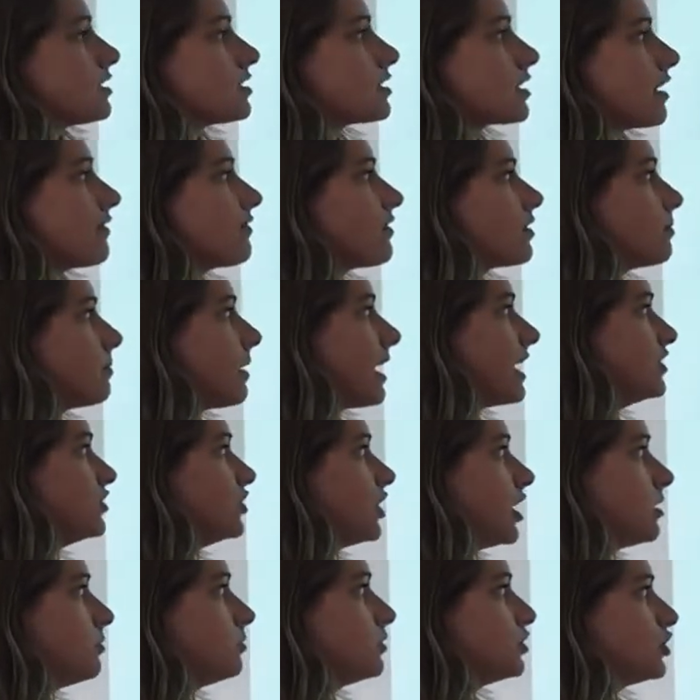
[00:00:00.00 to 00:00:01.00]
discovered by
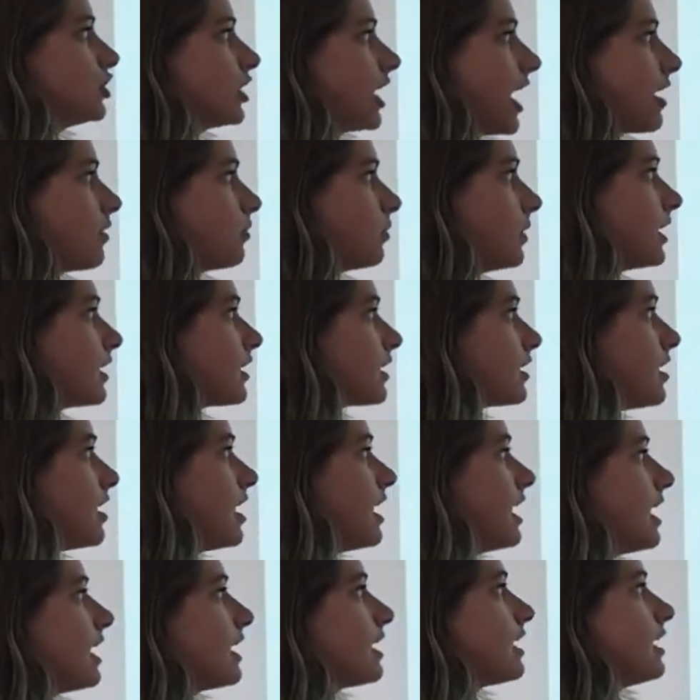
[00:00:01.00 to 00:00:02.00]
James Chadwick.
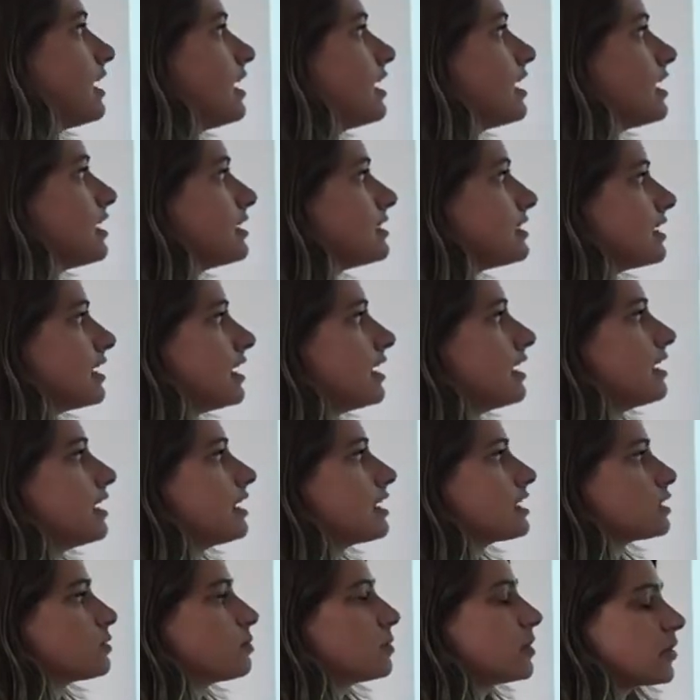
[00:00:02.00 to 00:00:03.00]
He
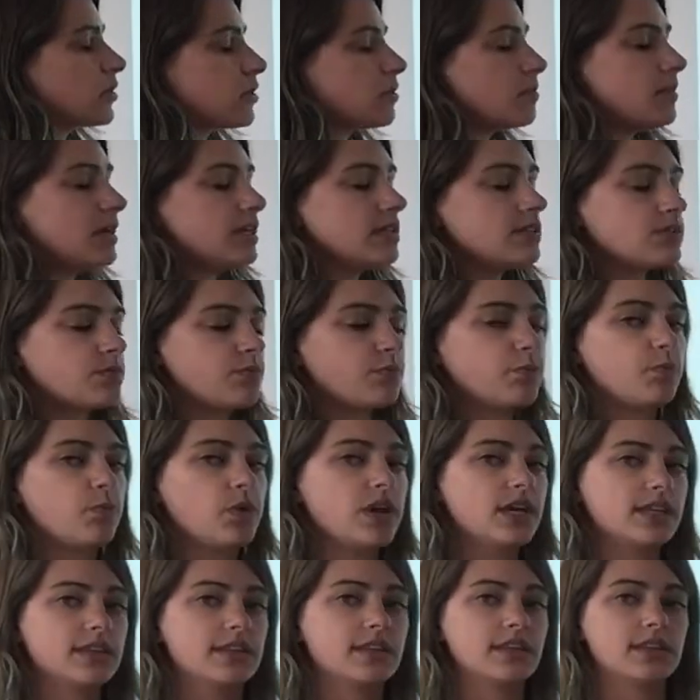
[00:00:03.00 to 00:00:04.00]
did experiments
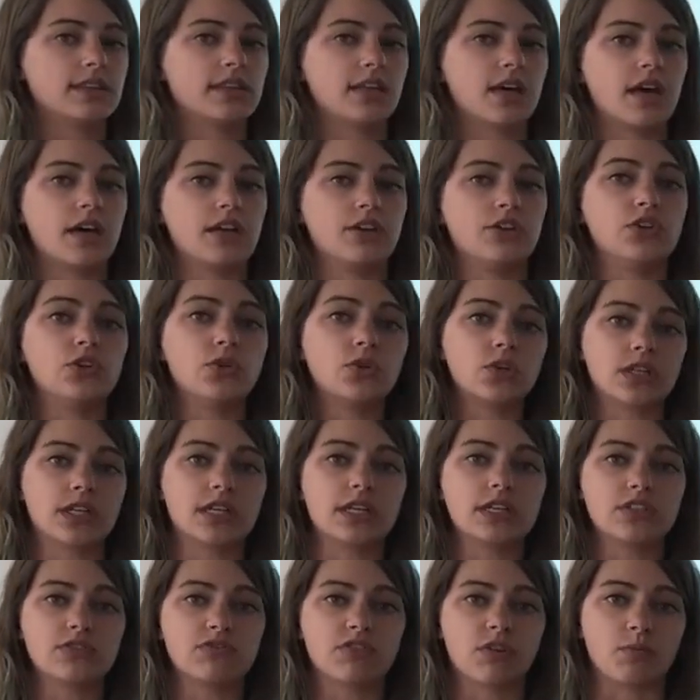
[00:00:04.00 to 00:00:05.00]
with the
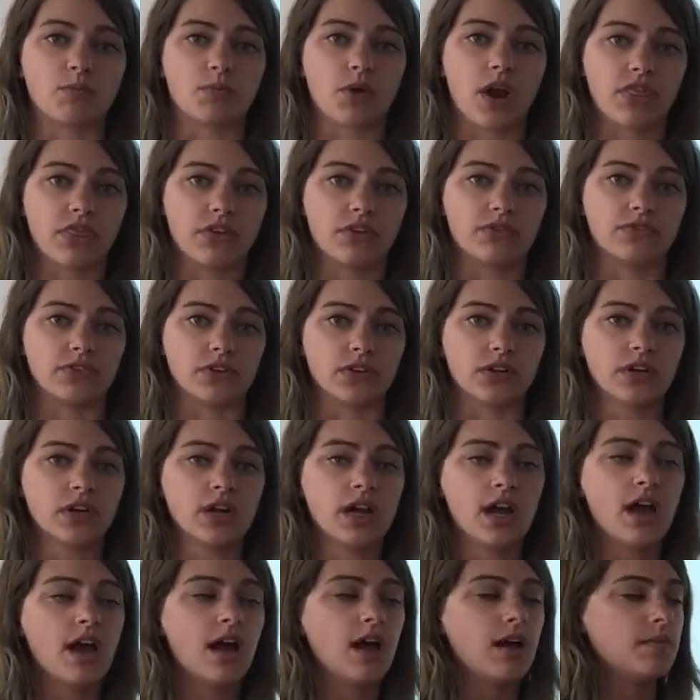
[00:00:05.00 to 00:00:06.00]
nucleus from
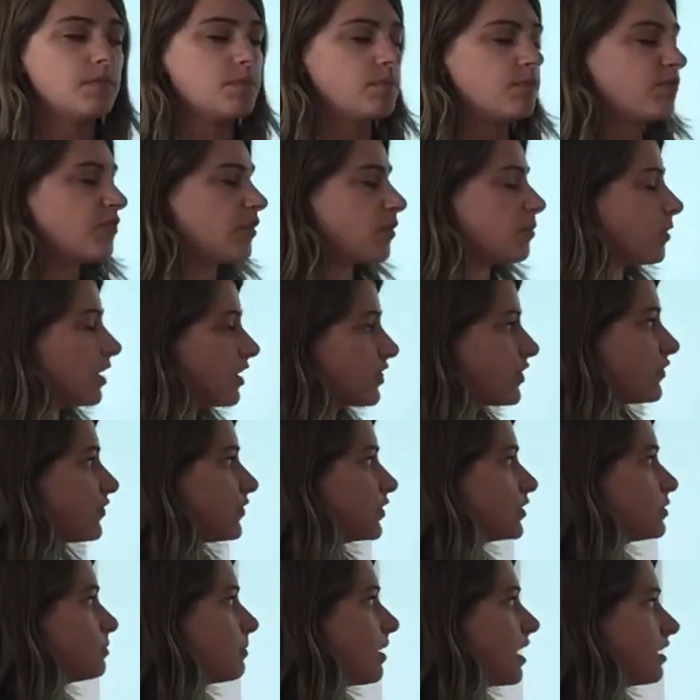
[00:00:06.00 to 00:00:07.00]
Rutherford, from
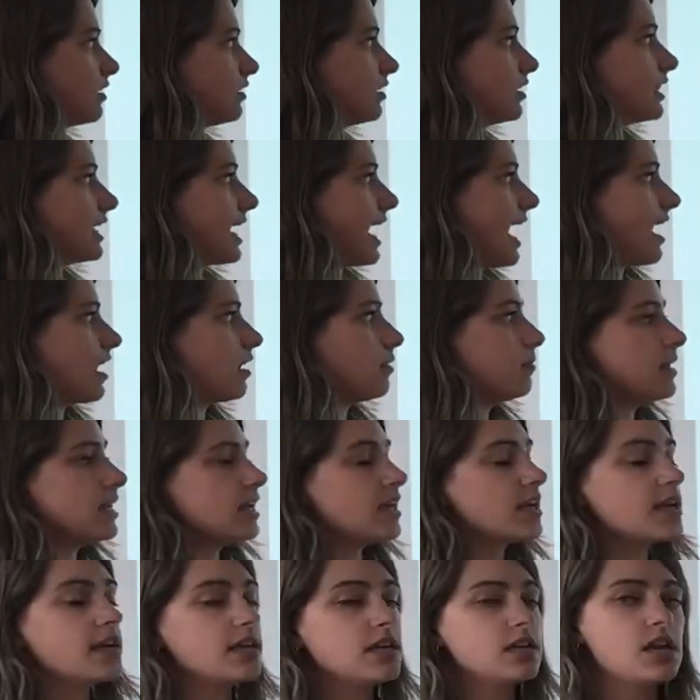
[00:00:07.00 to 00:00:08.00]
Rutherford's model of the atom,
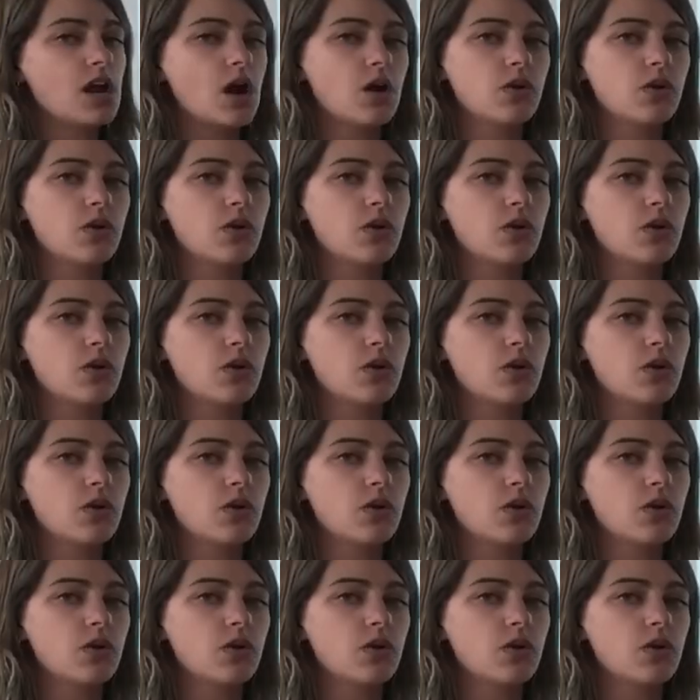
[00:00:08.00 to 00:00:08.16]
and he